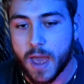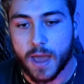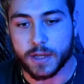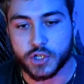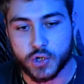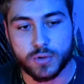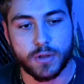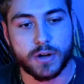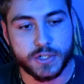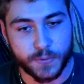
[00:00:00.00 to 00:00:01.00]
and 2
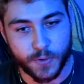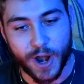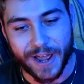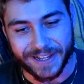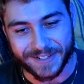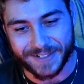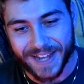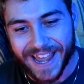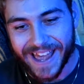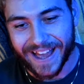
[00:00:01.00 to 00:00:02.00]
large fries,
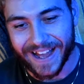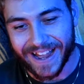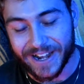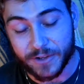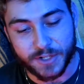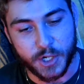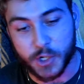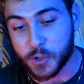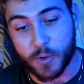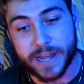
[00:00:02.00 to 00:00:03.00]
and it was
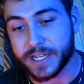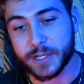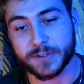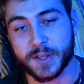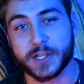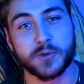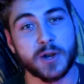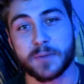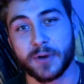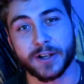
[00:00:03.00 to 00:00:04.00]
great deals, like
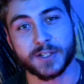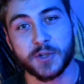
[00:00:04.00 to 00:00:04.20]
$20.